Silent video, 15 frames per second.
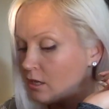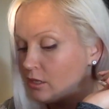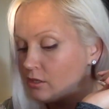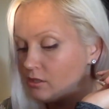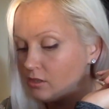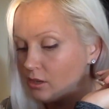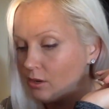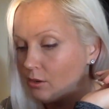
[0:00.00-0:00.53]

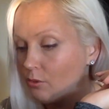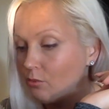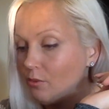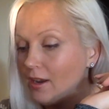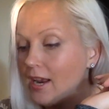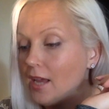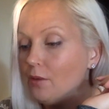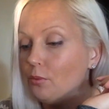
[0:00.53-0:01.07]
So
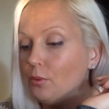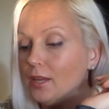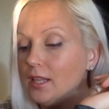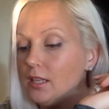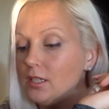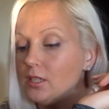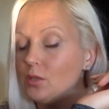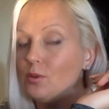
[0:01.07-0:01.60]
what I
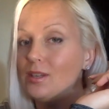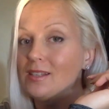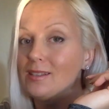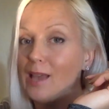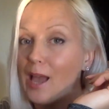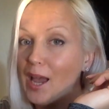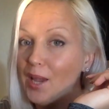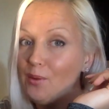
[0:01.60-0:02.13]
will do is
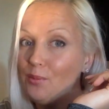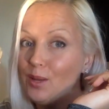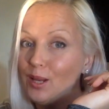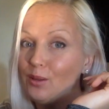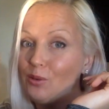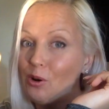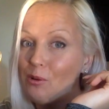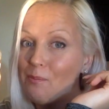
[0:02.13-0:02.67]
I
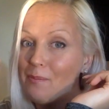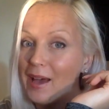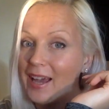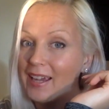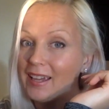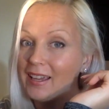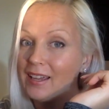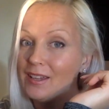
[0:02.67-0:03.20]
will go
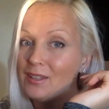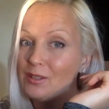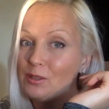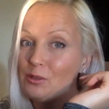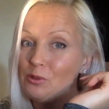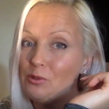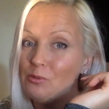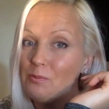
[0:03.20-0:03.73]
back
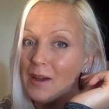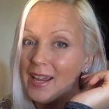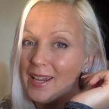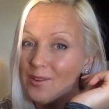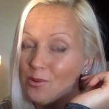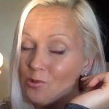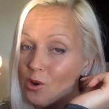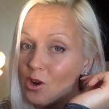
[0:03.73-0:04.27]
to my
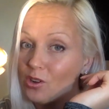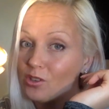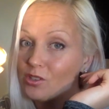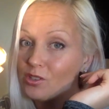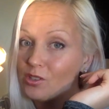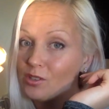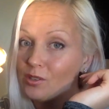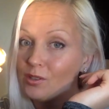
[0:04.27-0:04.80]

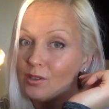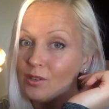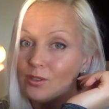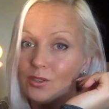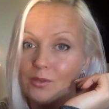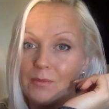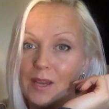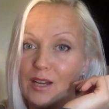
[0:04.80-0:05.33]
rocks
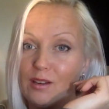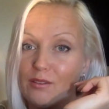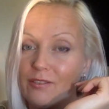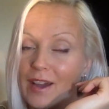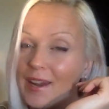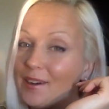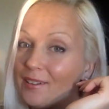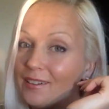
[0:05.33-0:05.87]
to make the
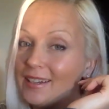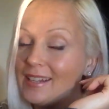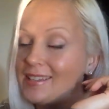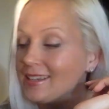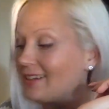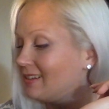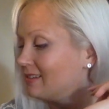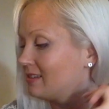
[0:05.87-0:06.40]
final
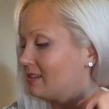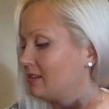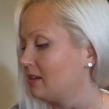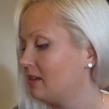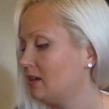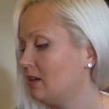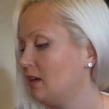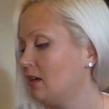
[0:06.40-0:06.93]
details
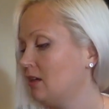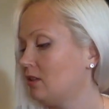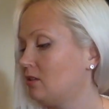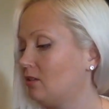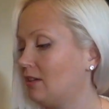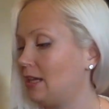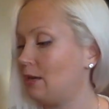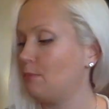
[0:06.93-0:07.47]

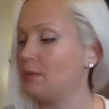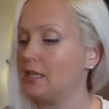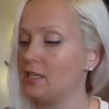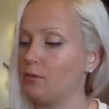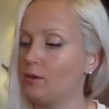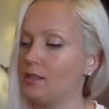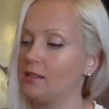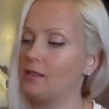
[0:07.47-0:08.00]
to keep these
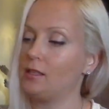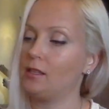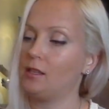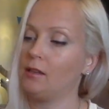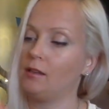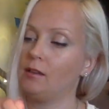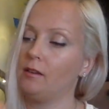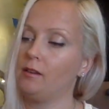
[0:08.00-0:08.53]
ones
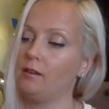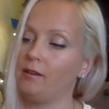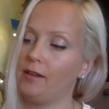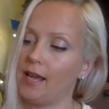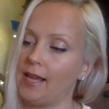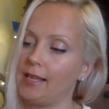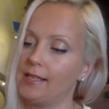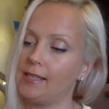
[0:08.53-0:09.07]

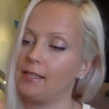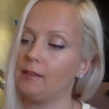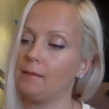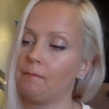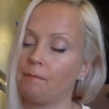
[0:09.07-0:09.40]
nice.